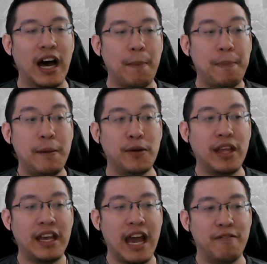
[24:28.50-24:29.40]
people
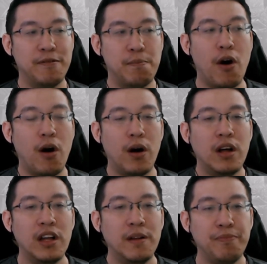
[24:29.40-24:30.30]
that have more
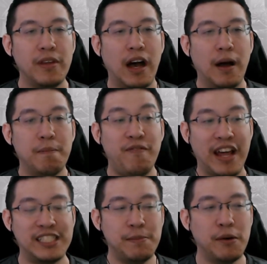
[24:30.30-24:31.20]

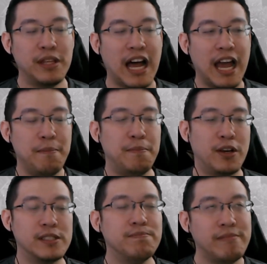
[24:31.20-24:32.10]
flexible time.
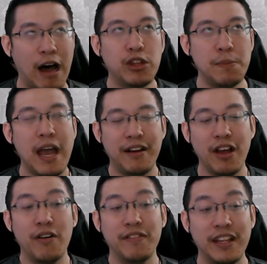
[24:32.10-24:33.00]
Because Ultimate at the
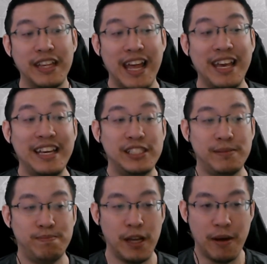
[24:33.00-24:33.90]
end of the day is
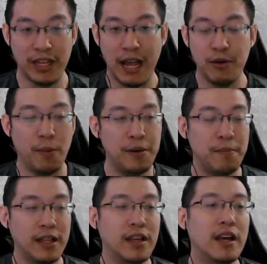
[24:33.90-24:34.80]
about time
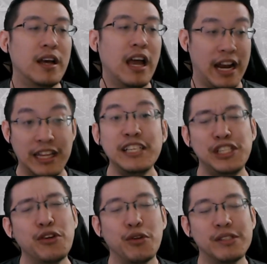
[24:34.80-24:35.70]
commitment. And I think
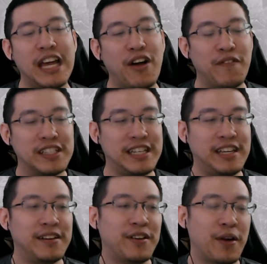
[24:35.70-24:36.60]
Xeno knows that, obviously,
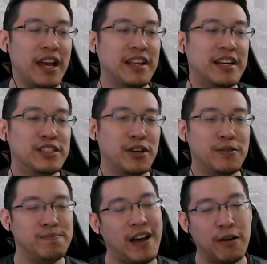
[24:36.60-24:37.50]
right? So
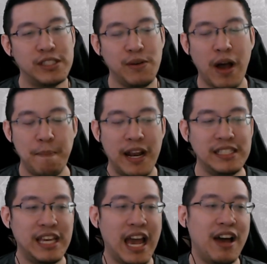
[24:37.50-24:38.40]
I'll see what plans
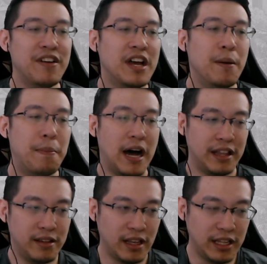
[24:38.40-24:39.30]
he have. But
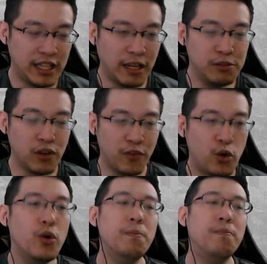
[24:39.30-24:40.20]
in terms of group,